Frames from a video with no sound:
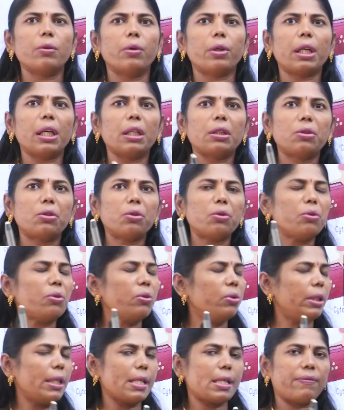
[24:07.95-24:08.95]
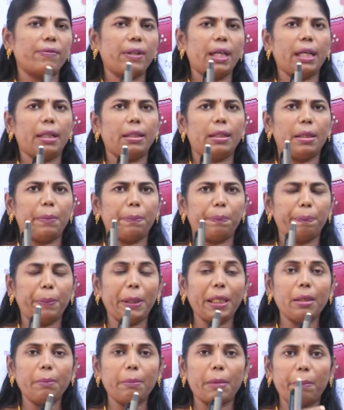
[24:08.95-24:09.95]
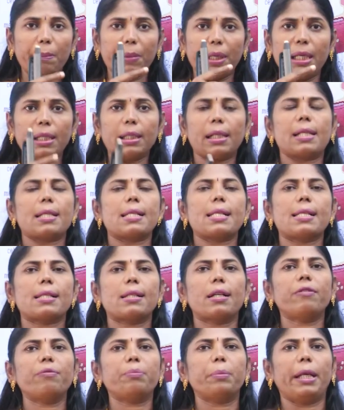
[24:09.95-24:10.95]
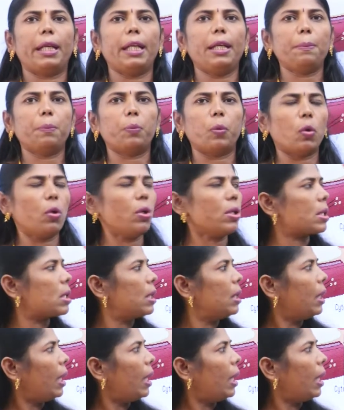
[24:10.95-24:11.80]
Okay, through this way the pit membrane consists of many pores